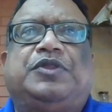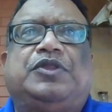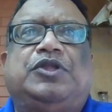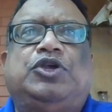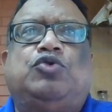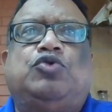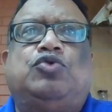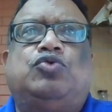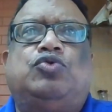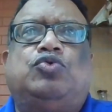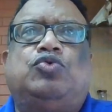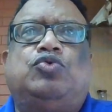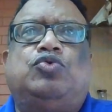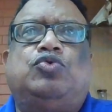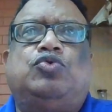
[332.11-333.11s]

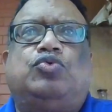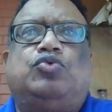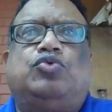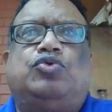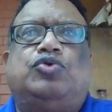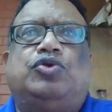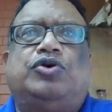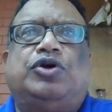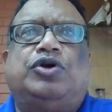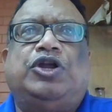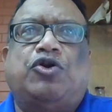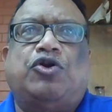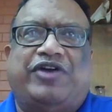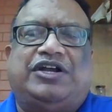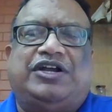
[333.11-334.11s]
you
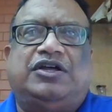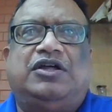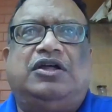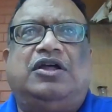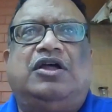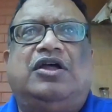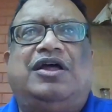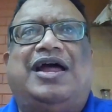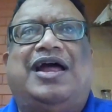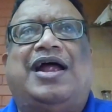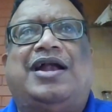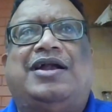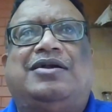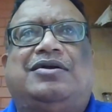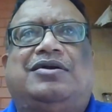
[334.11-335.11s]
innovate.
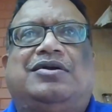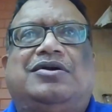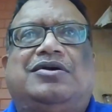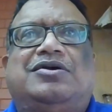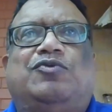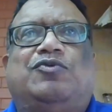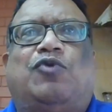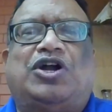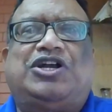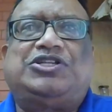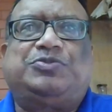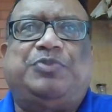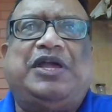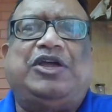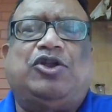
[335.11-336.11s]
And what is
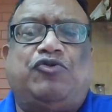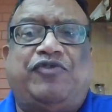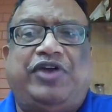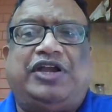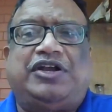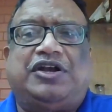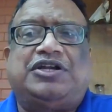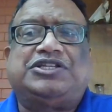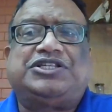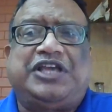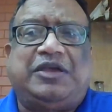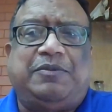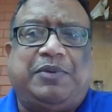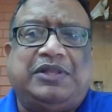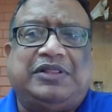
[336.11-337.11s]
being innovated is
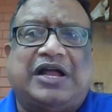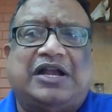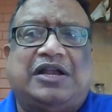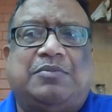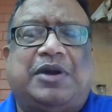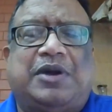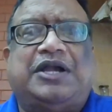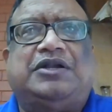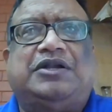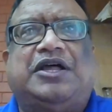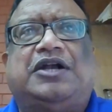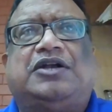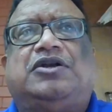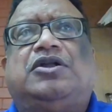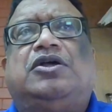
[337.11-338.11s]
keeping that in mind
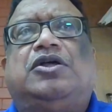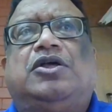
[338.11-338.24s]
that